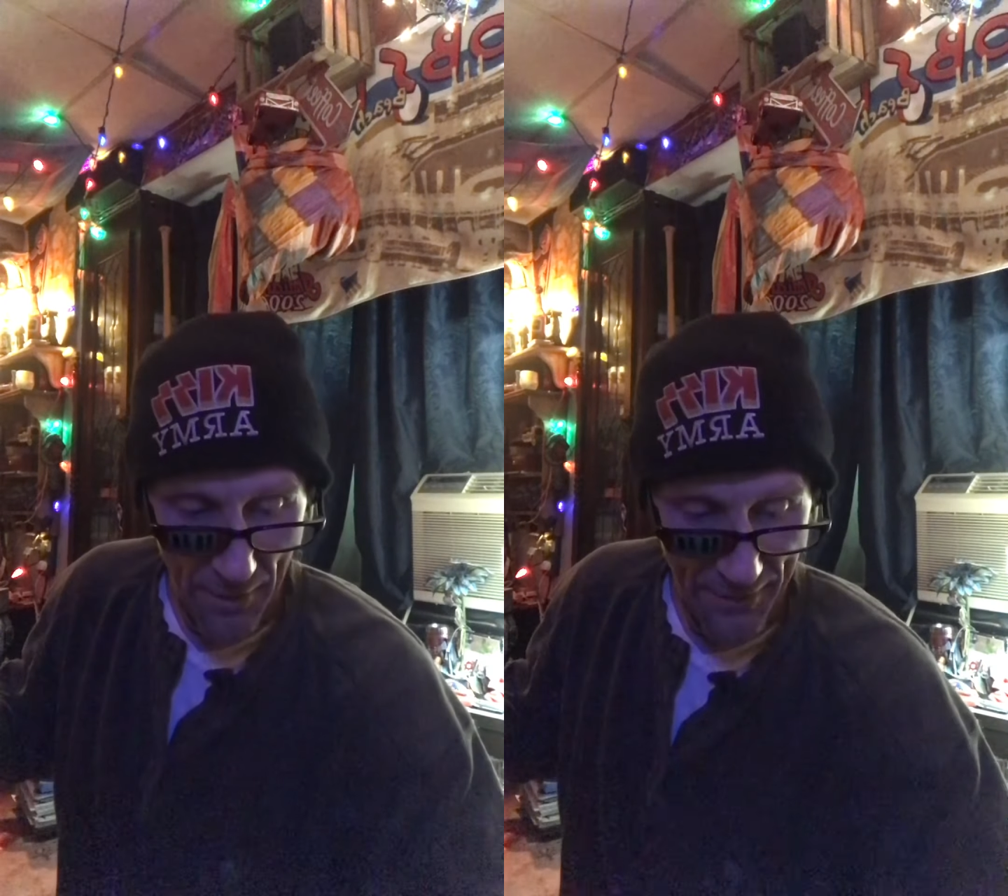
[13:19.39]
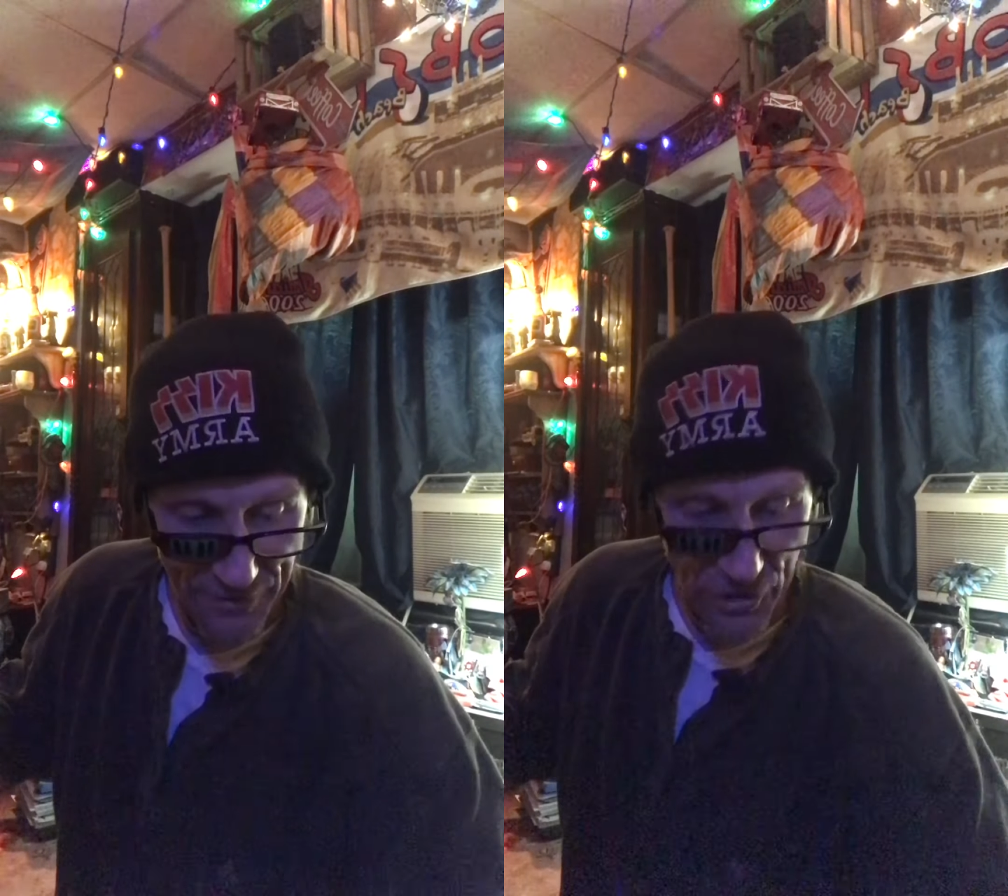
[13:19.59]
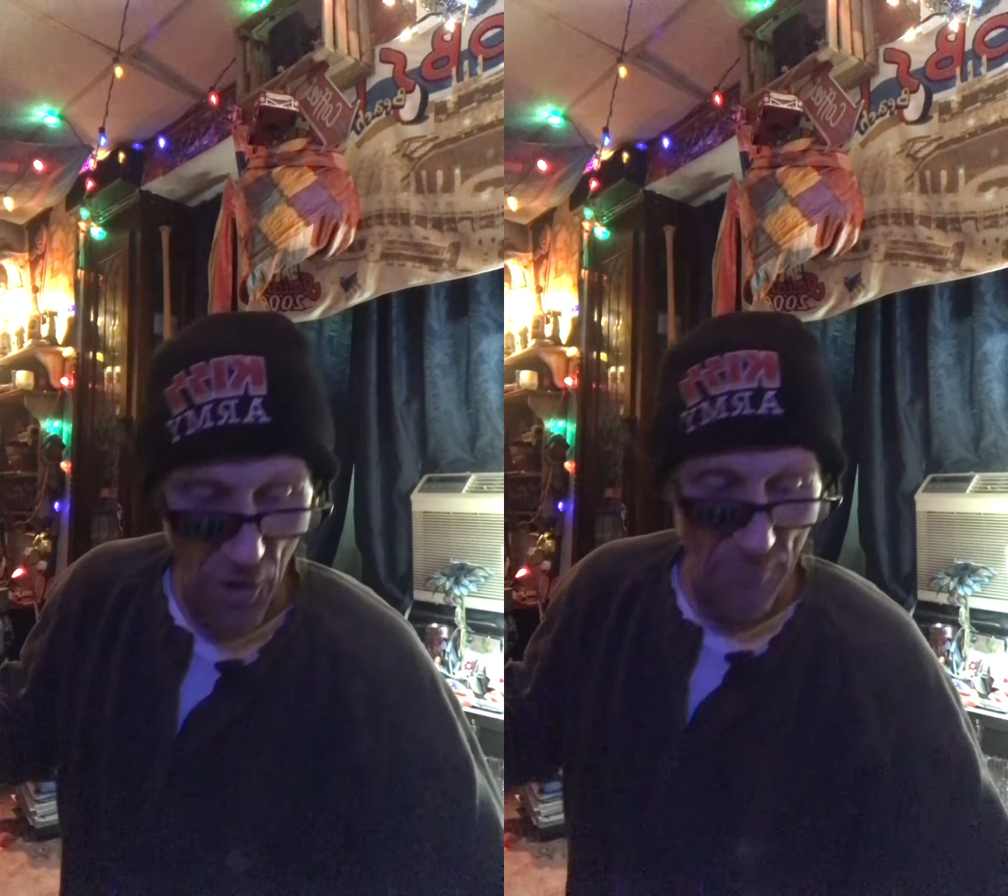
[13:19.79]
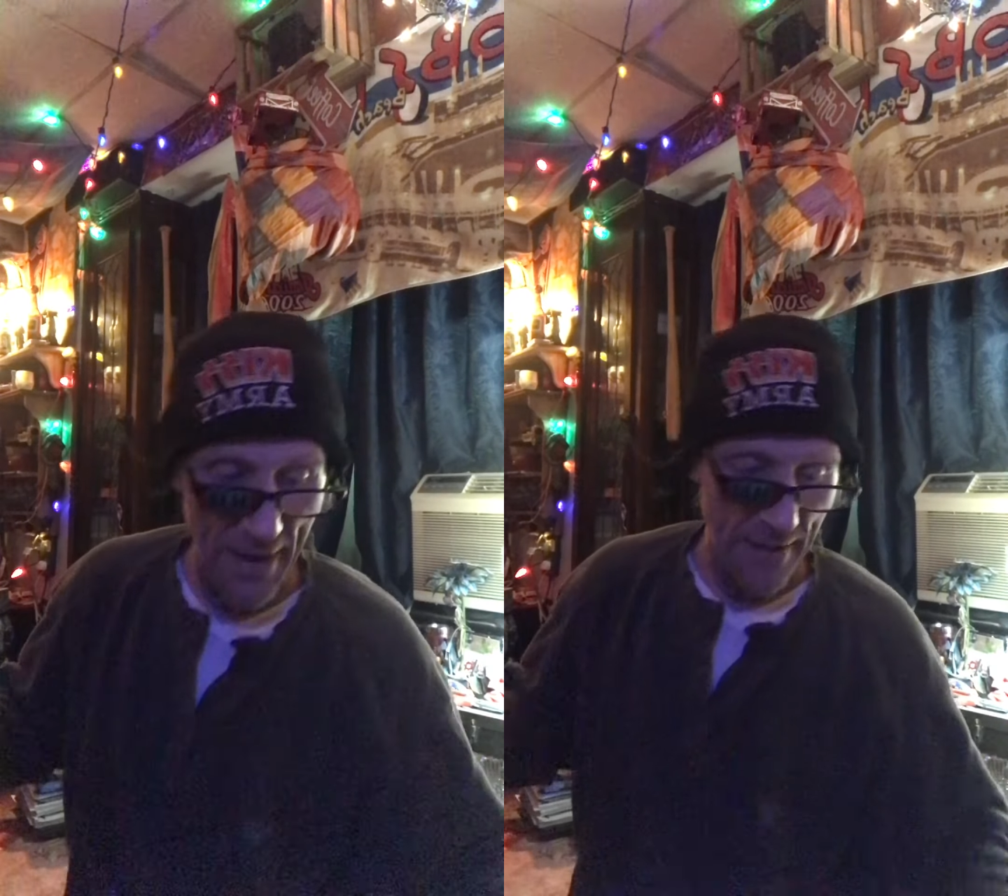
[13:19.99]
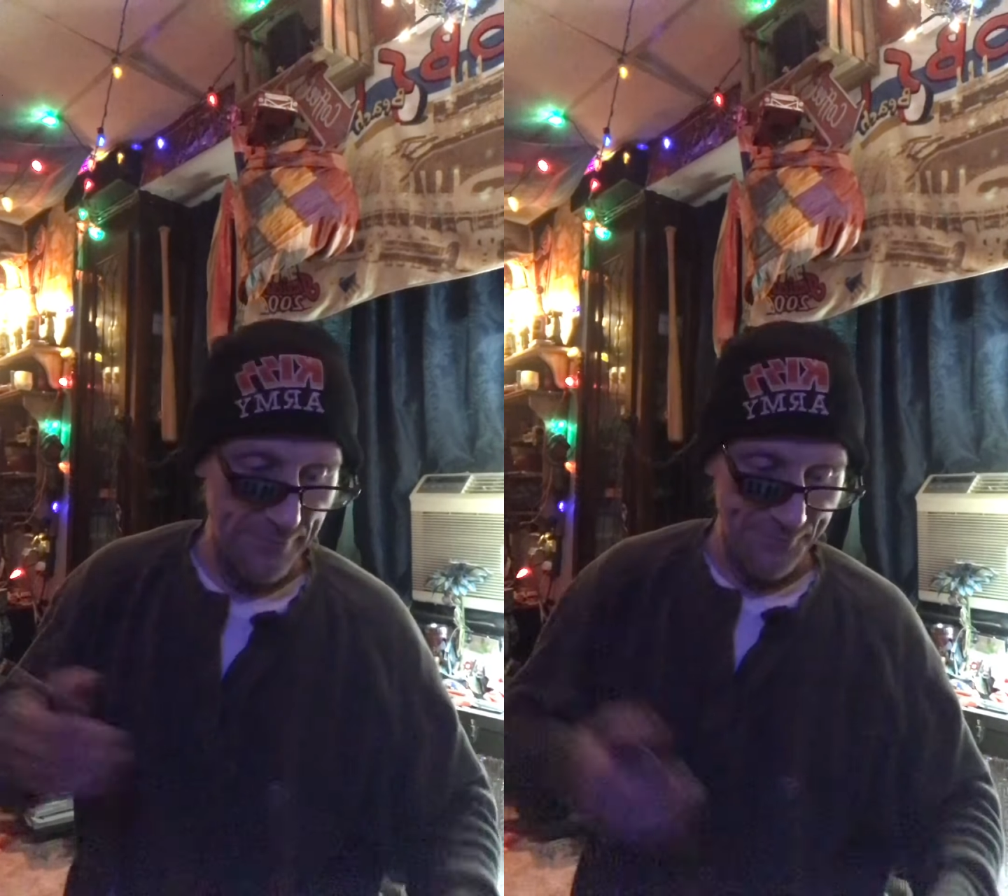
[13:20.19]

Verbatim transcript: going to have to show him that.